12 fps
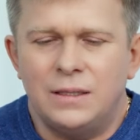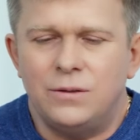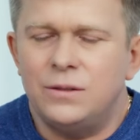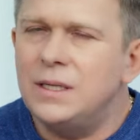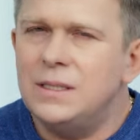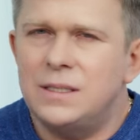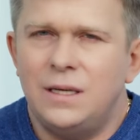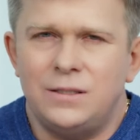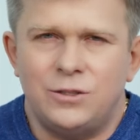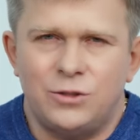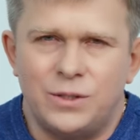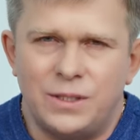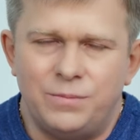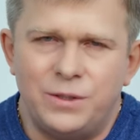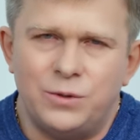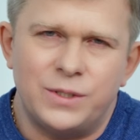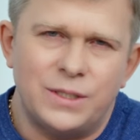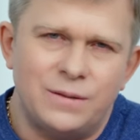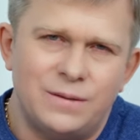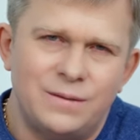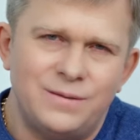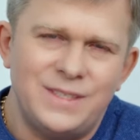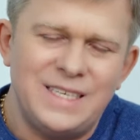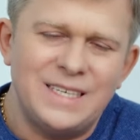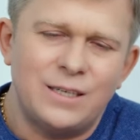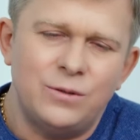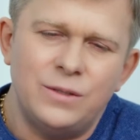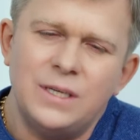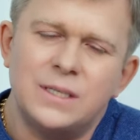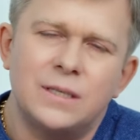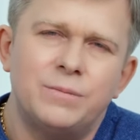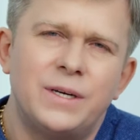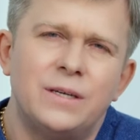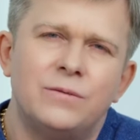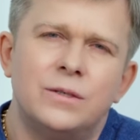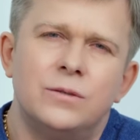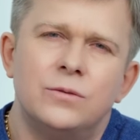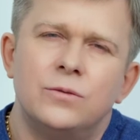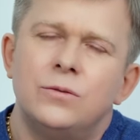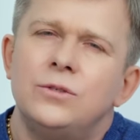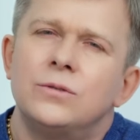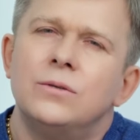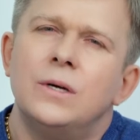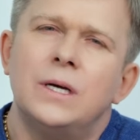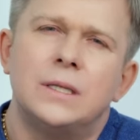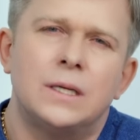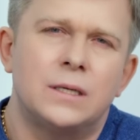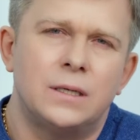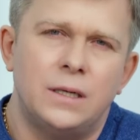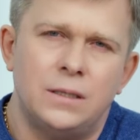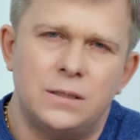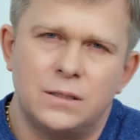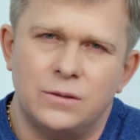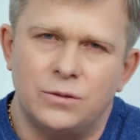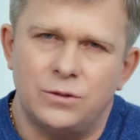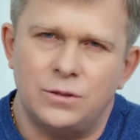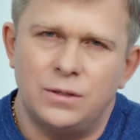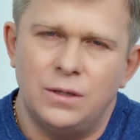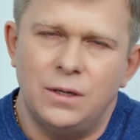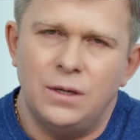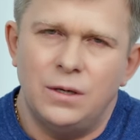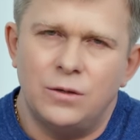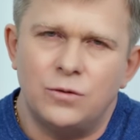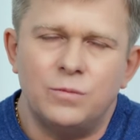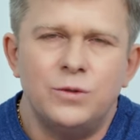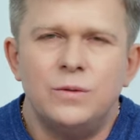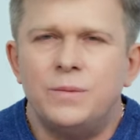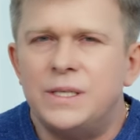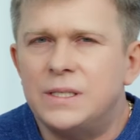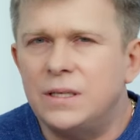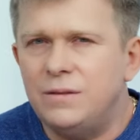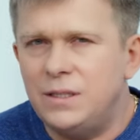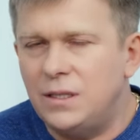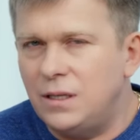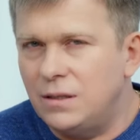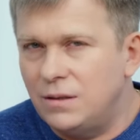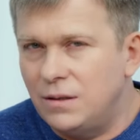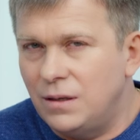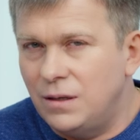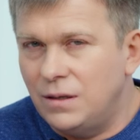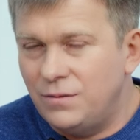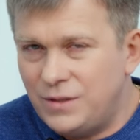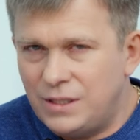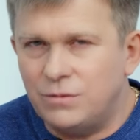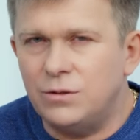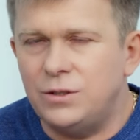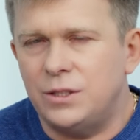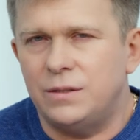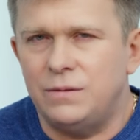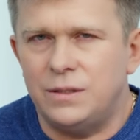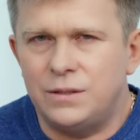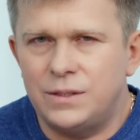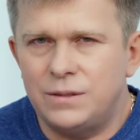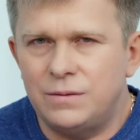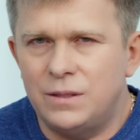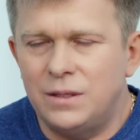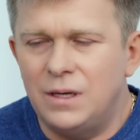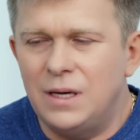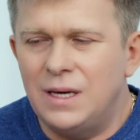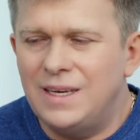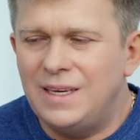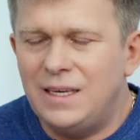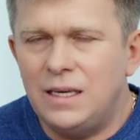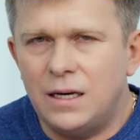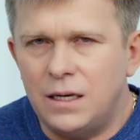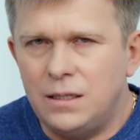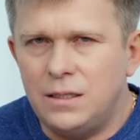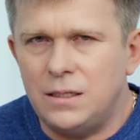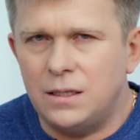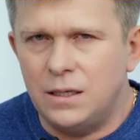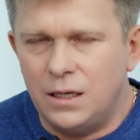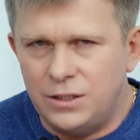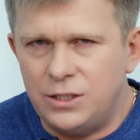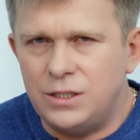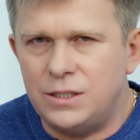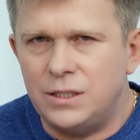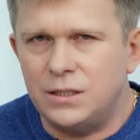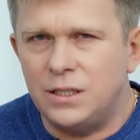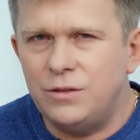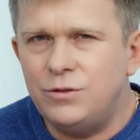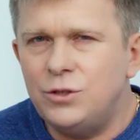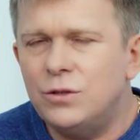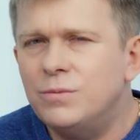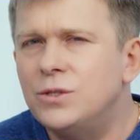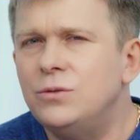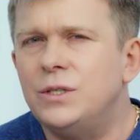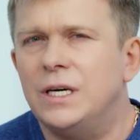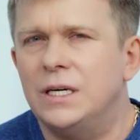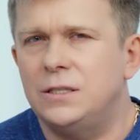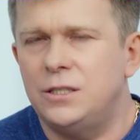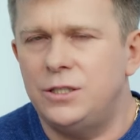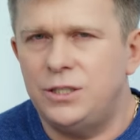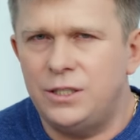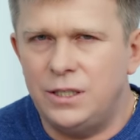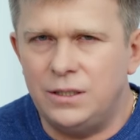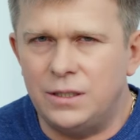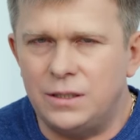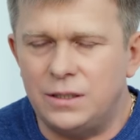But it doesn't mean that they will gather. It is extremely difficult to gather all people in one place. But there will be representatives of all humanity, and they will ensure purification. What is the essence